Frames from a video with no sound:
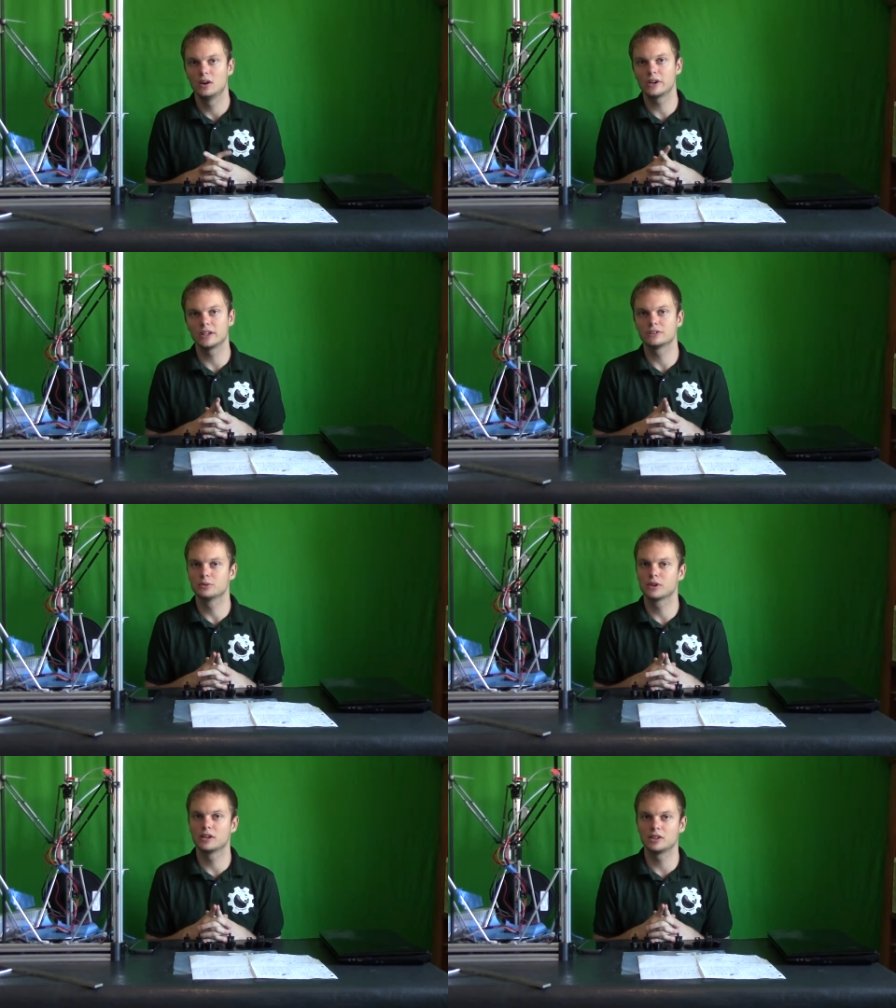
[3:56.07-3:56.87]
Okay,
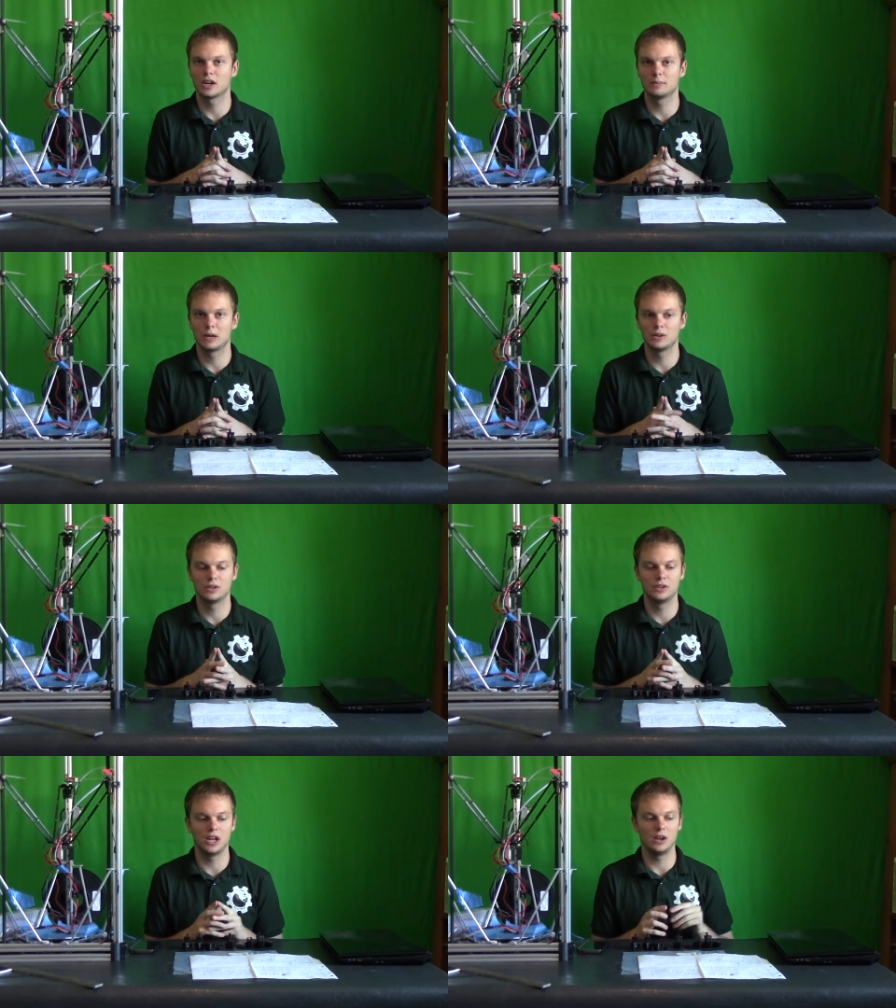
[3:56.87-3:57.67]
so we're going to talk
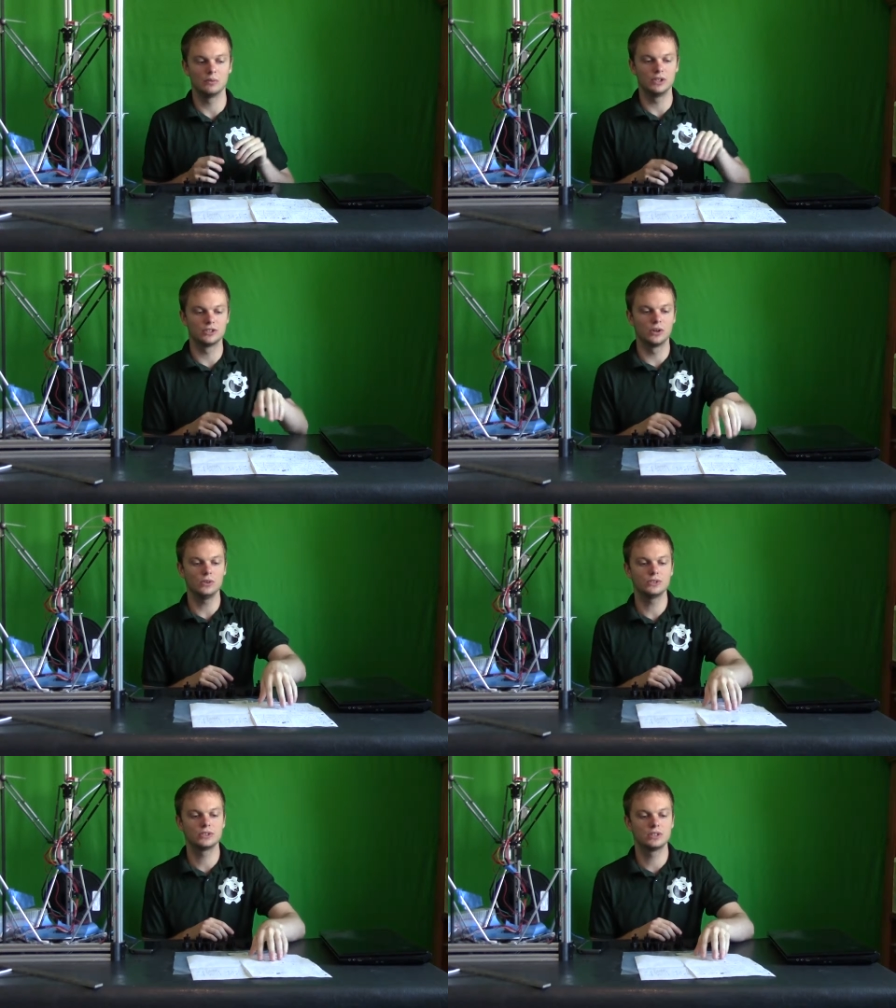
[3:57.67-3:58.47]
about the
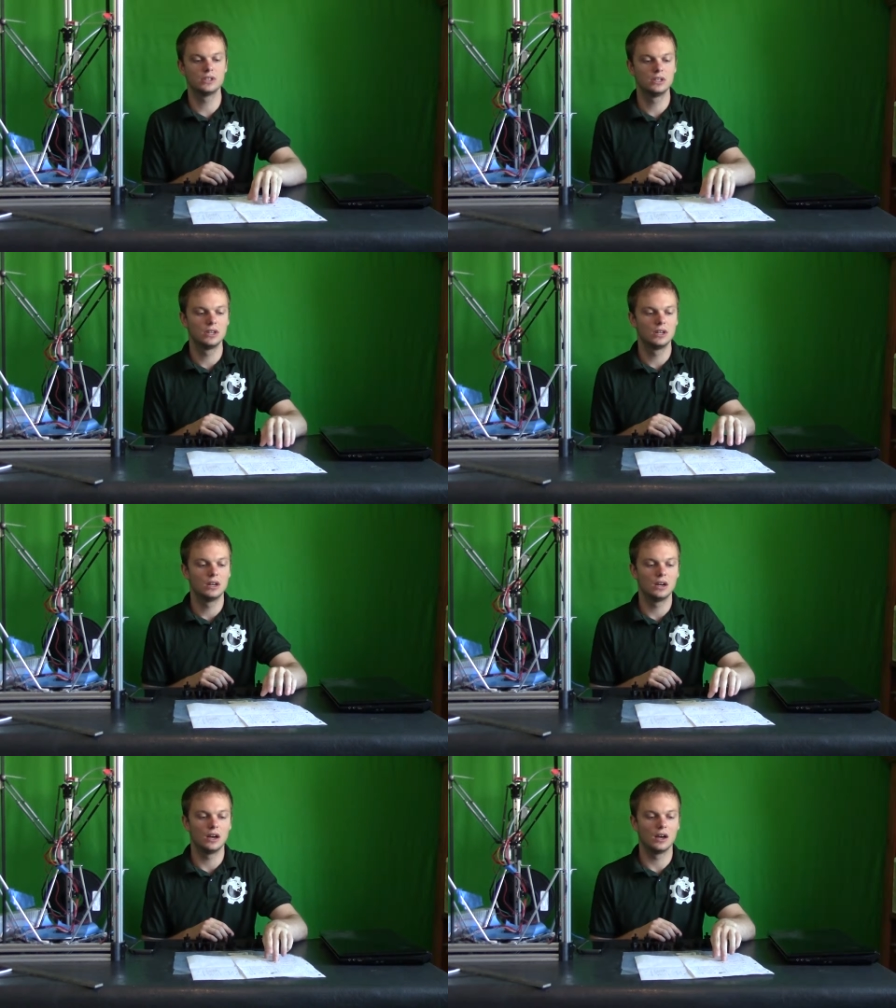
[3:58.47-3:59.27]
results
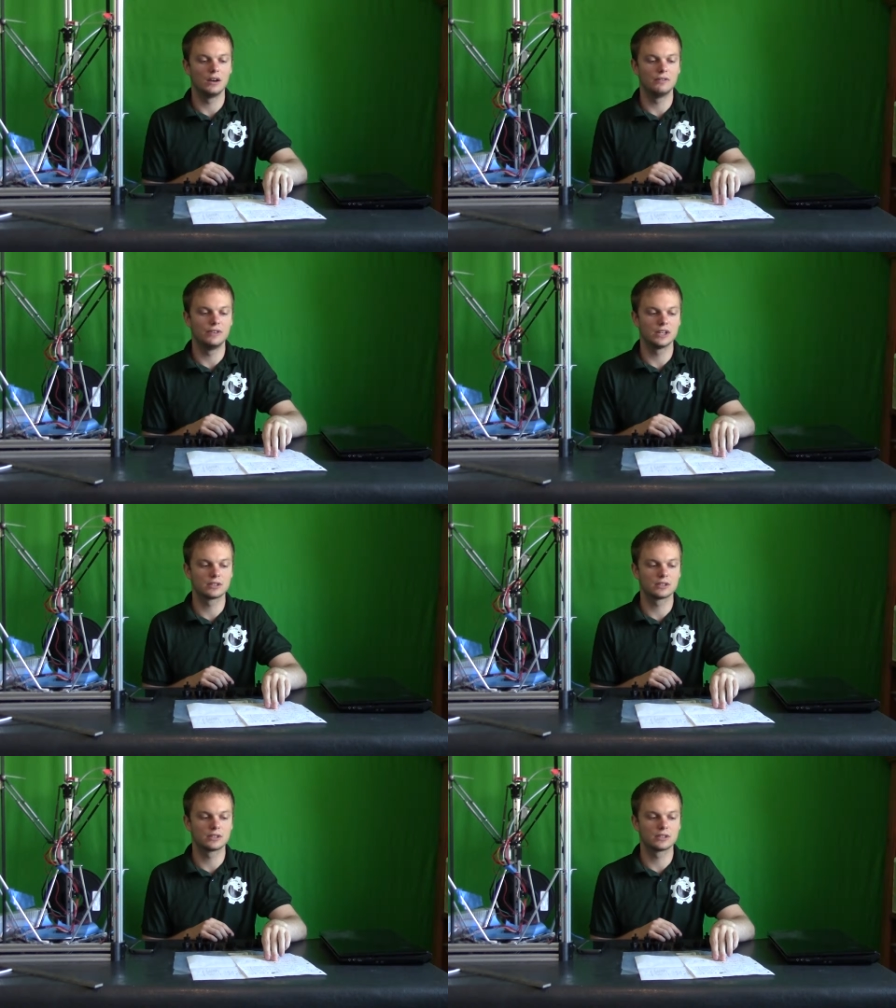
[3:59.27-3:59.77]
of the